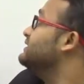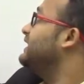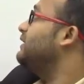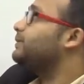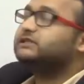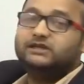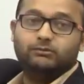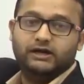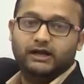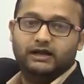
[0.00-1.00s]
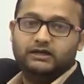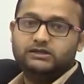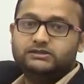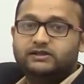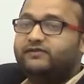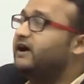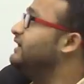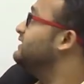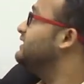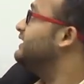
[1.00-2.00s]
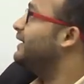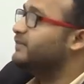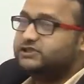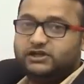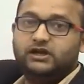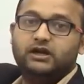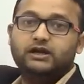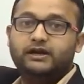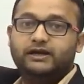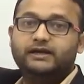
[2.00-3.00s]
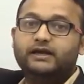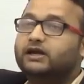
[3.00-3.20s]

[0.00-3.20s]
10% material is the final then the dimension D.